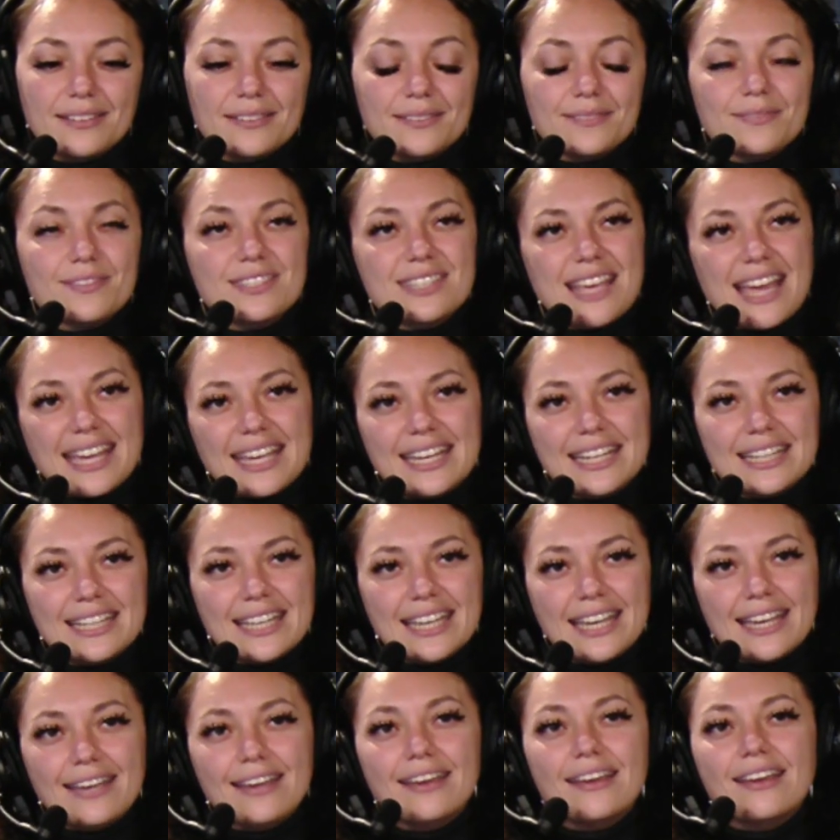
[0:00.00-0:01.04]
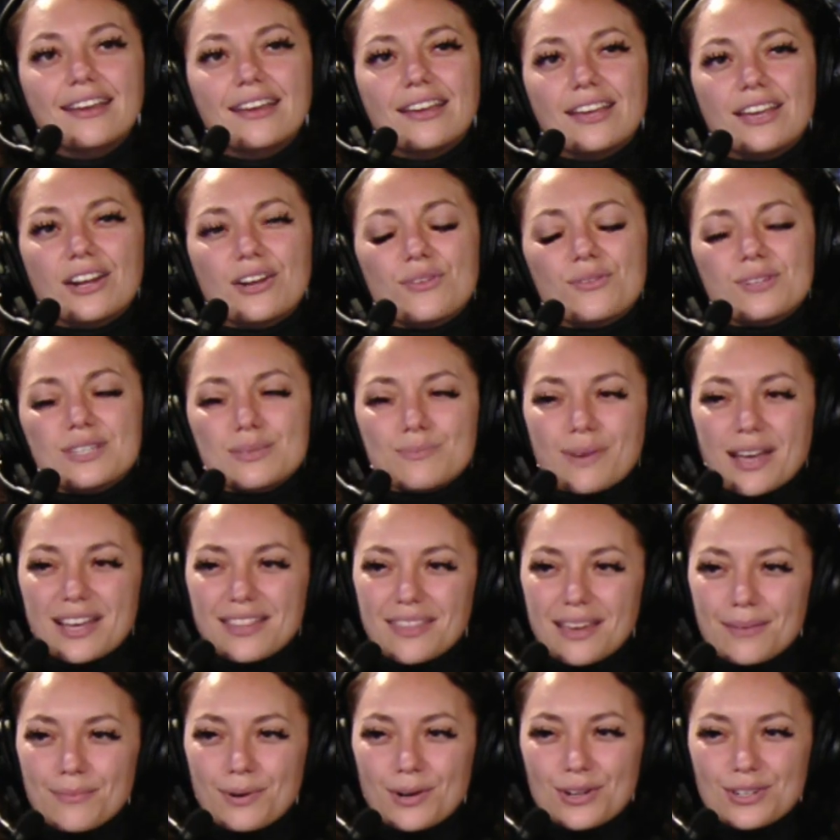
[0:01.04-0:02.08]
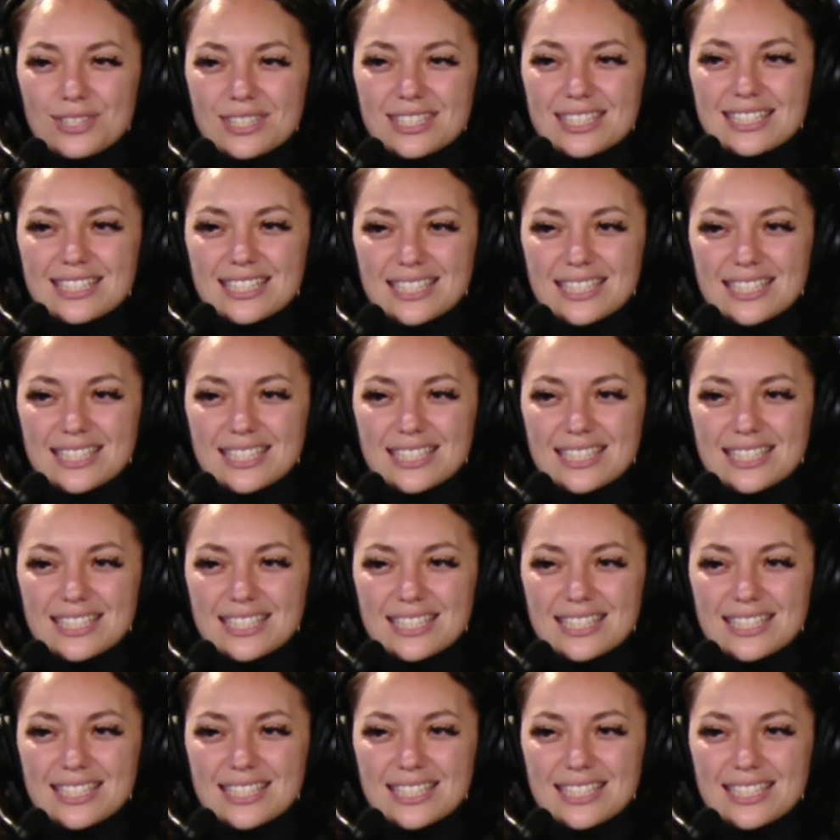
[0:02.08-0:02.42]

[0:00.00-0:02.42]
And secondly, you know, respect that person's